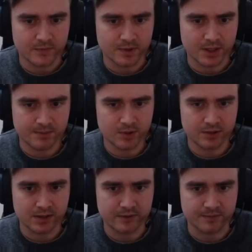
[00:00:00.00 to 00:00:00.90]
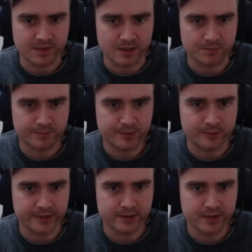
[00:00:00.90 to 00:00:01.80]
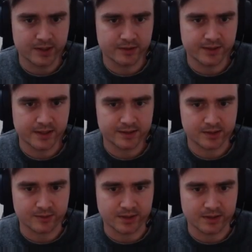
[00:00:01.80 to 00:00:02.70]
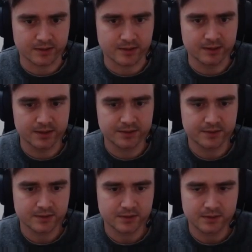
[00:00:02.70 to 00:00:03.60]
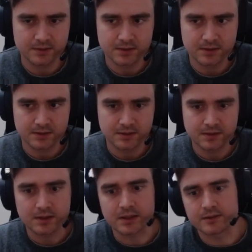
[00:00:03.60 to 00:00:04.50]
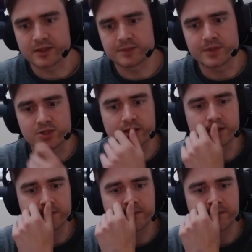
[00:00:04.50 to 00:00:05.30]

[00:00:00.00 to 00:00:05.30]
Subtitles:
I'm gonna give him the Preco counterattack so he can clear it. And face bash again.